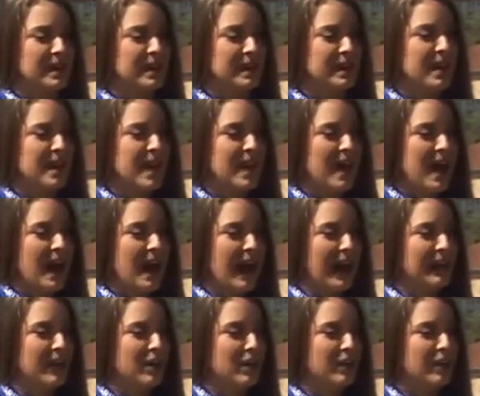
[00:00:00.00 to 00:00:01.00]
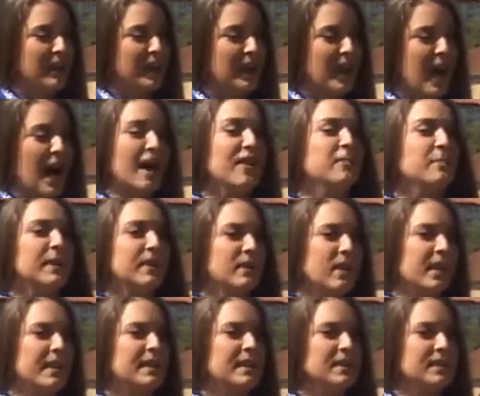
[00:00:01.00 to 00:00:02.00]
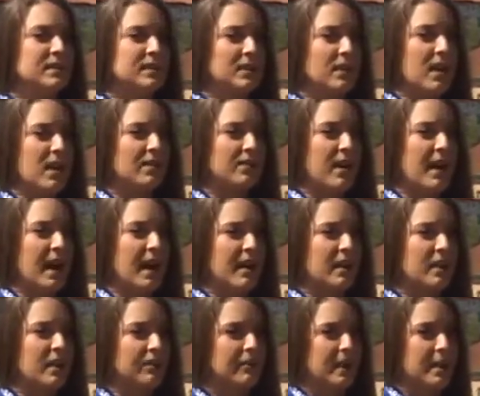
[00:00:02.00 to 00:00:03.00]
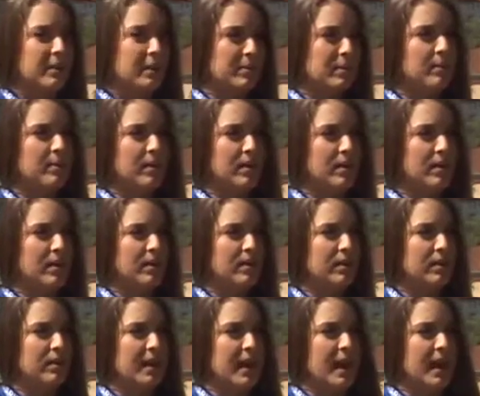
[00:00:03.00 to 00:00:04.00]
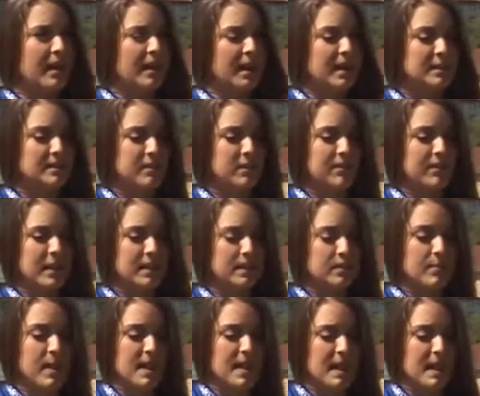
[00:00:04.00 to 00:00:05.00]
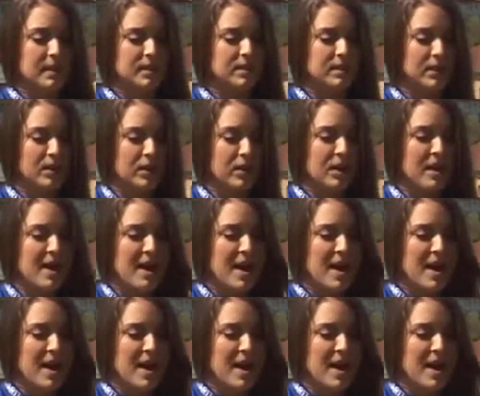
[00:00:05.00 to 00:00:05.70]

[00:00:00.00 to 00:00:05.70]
And I know that I've been lucky to not have had a family member that has been affected by cancer,